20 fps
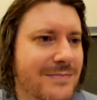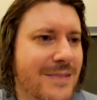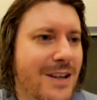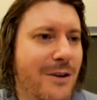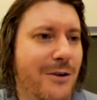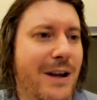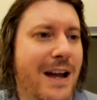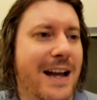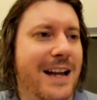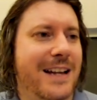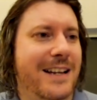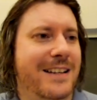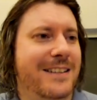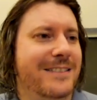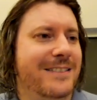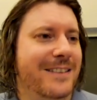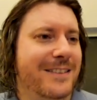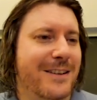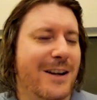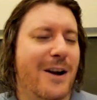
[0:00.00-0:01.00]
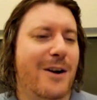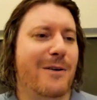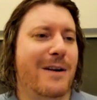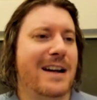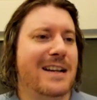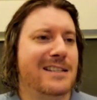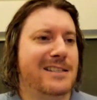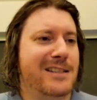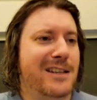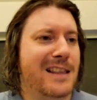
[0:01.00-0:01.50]
Okay, all
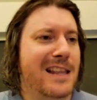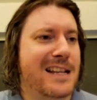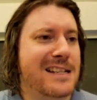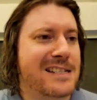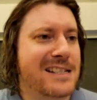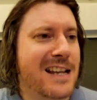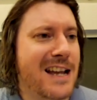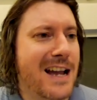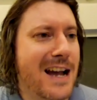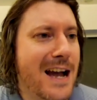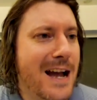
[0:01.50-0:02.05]
right, so let's say